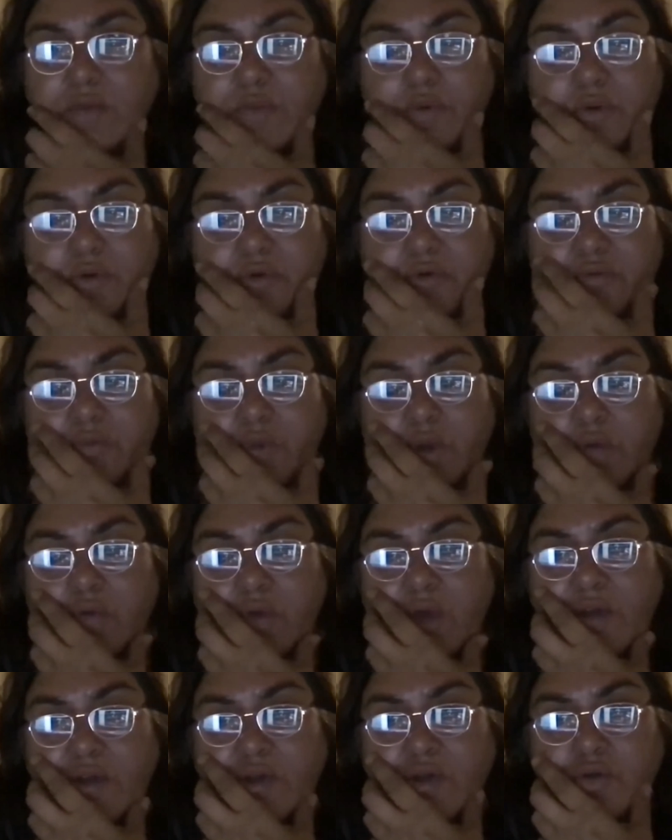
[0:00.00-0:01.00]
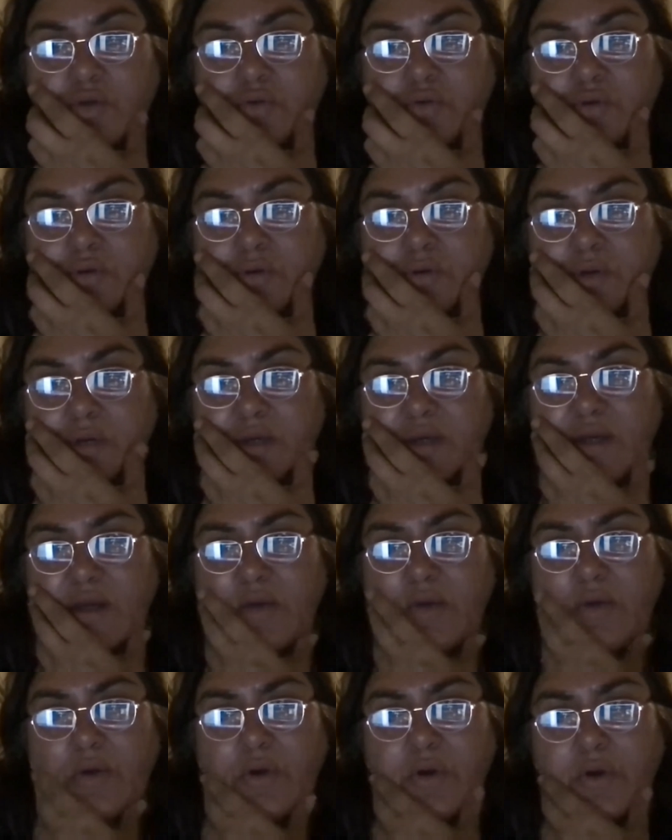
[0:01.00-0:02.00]
books for my grandchildren in
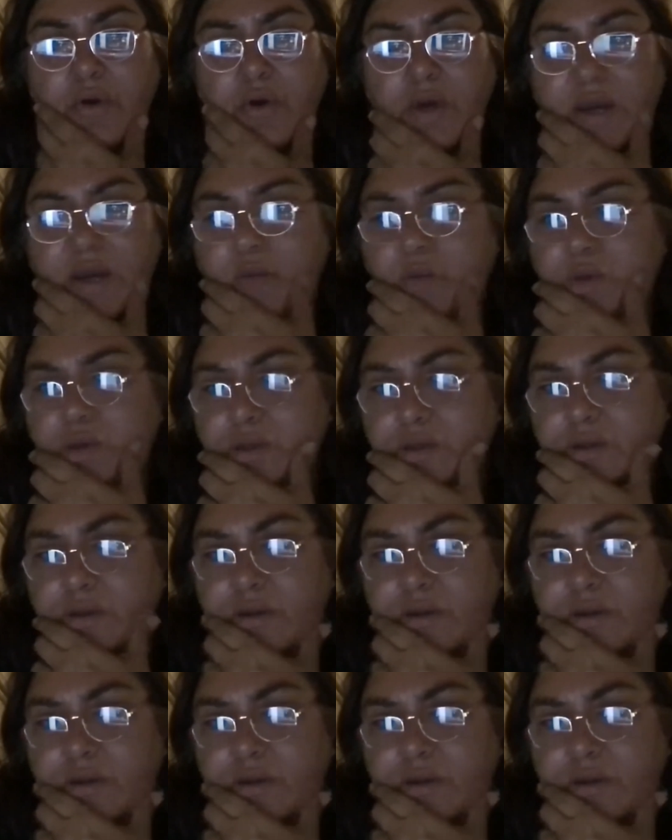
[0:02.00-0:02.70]
Gunai Kurnai language.